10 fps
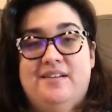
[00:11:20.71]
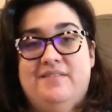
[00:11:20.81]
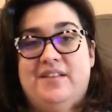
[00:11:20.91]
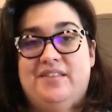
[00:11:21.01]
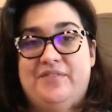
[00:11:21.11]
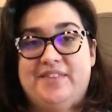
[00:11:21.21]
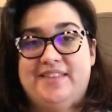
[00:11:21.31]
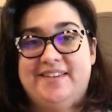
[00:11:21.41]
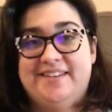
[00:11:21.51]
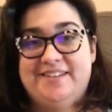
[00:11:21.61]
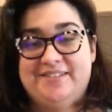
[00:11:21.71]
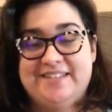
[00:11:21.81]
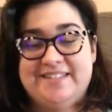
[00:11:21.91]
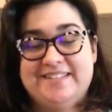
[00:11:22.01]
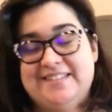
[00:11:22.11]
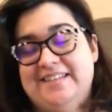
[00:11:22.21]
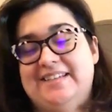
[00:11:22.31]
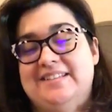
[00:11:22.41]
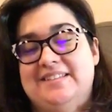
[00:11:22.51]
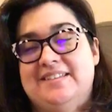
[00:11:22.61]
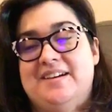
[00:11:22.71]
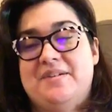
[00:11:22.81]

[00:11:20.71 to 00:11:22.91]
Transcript: I fell in love with it. You'll get to see it.